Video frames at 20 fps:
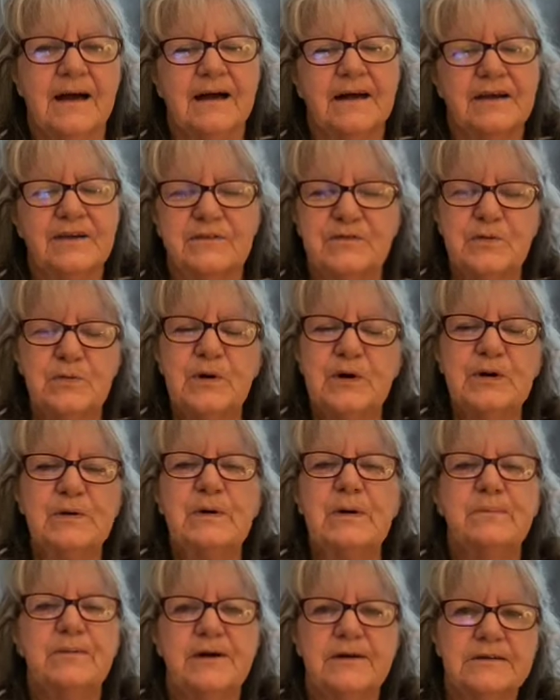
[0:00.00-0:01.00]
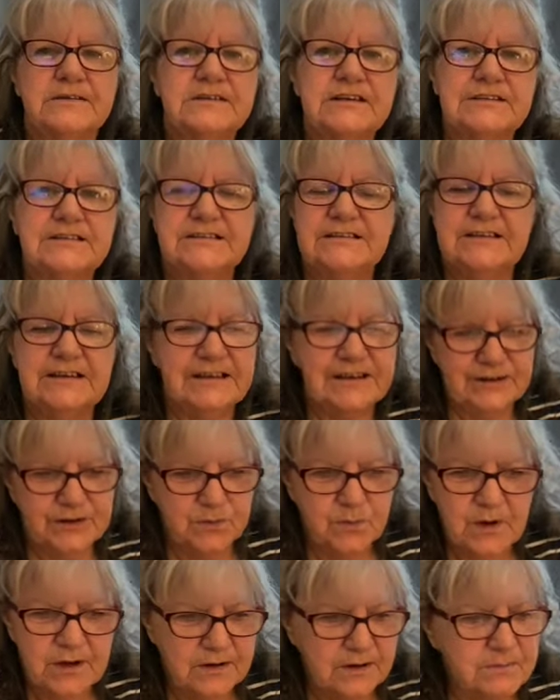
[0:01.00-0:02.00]
Hi everyone, Great Power sixty here.
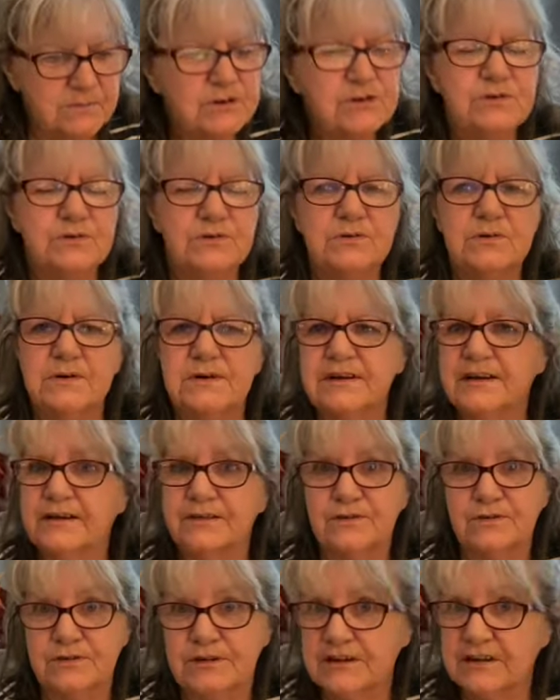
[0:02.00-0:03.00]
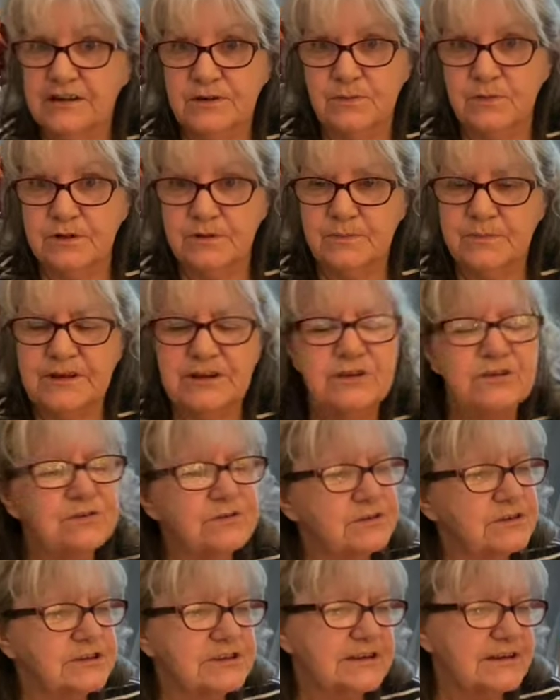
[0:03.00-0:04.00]
Welcome to another Tea With Me
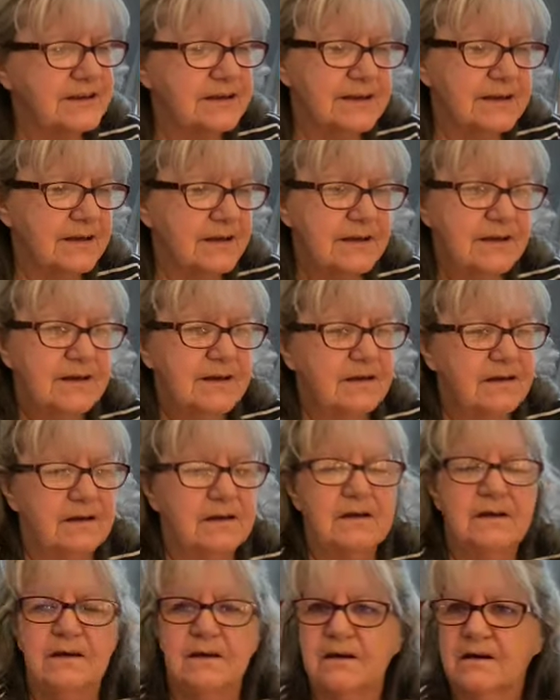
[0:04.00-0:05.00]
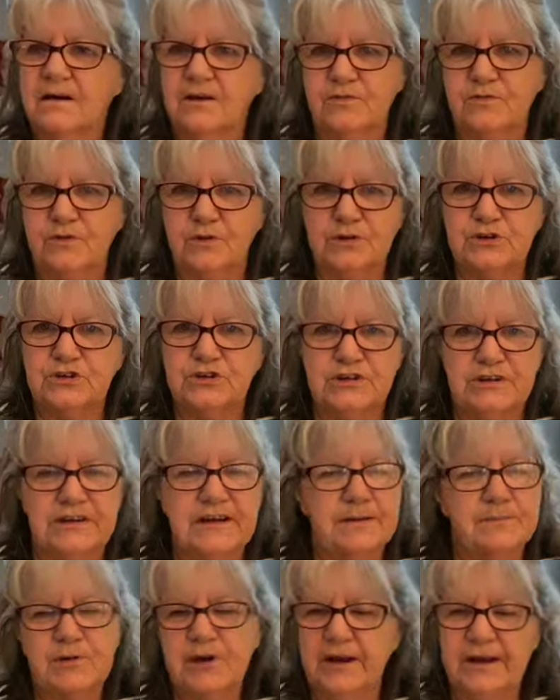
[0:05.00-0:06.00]
Tuesday. Unfortunately,
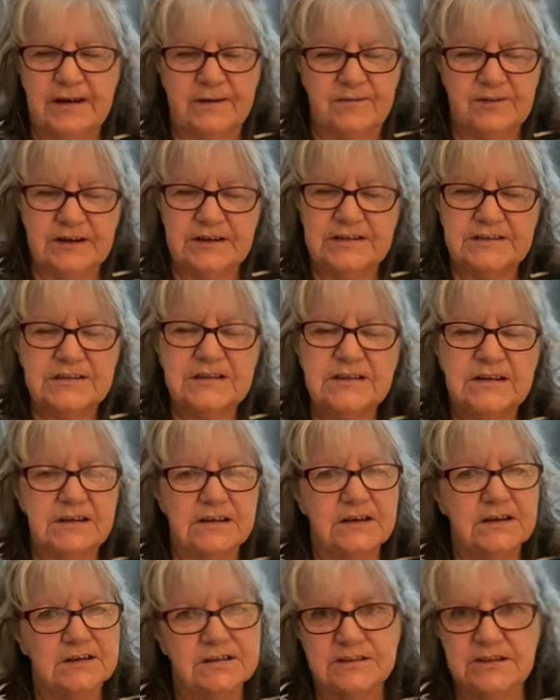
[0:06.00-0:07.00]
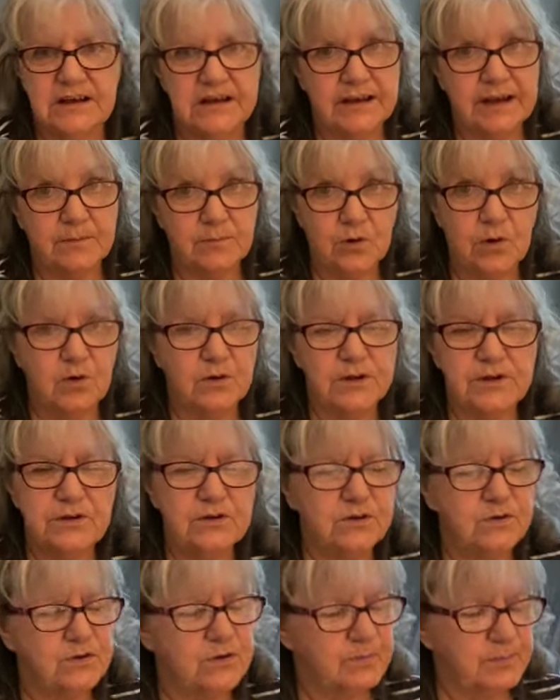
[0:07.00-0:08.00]
I'm not having a tea because I am going to
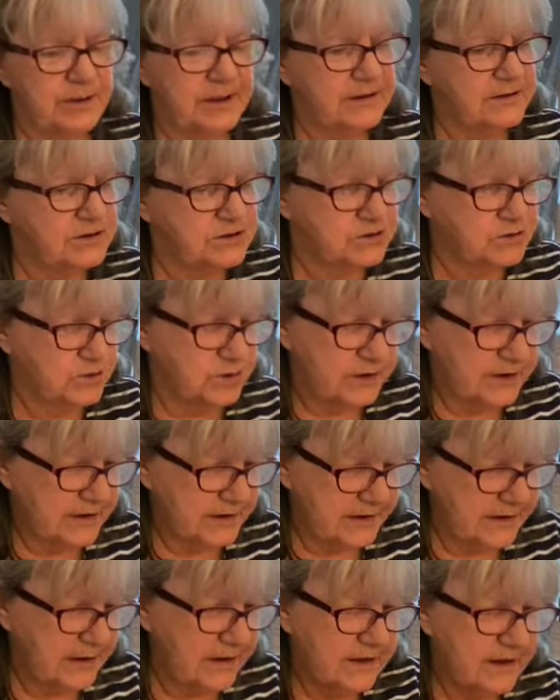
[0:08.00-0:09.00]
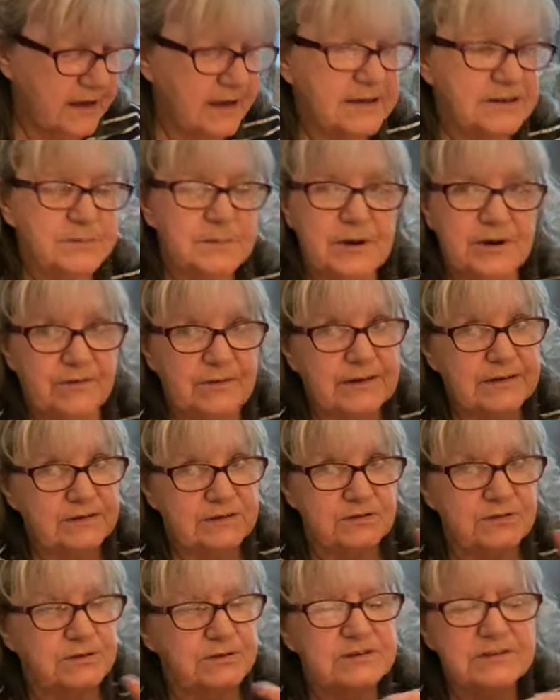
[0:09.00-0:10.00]
go to bed shortly. As a matter of fact,
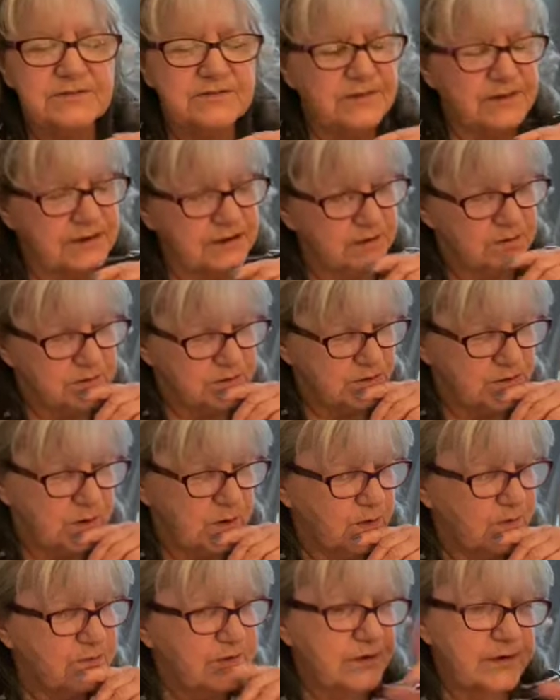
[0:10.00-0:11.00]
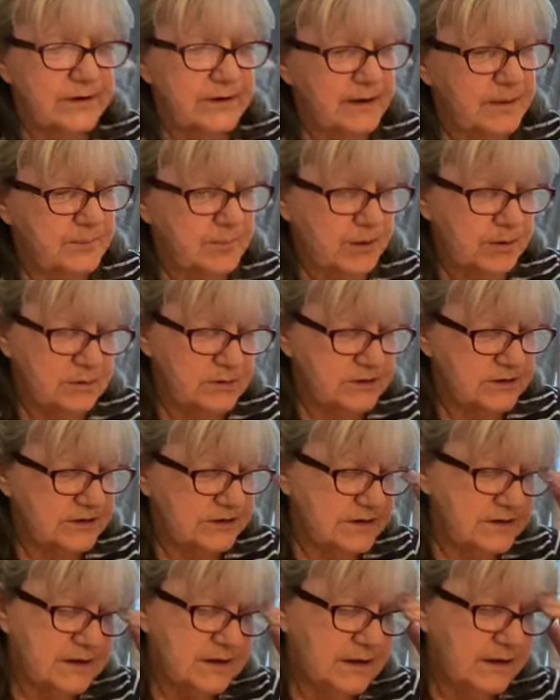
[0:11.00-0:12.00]
since this video is over and I post
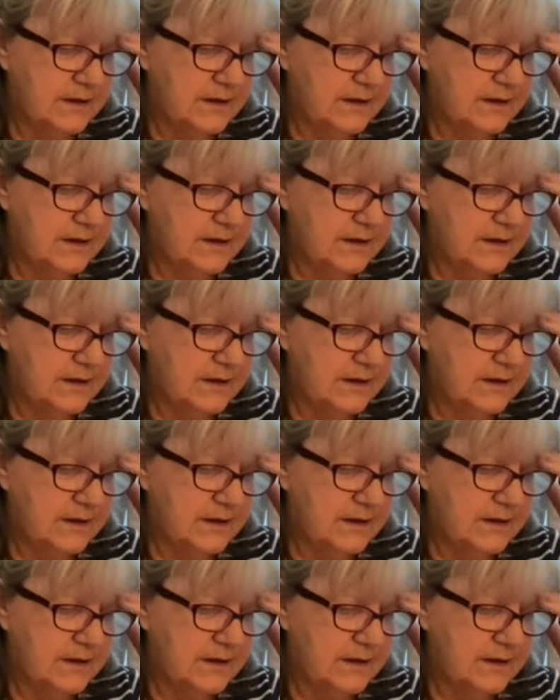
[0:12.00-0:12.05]
it,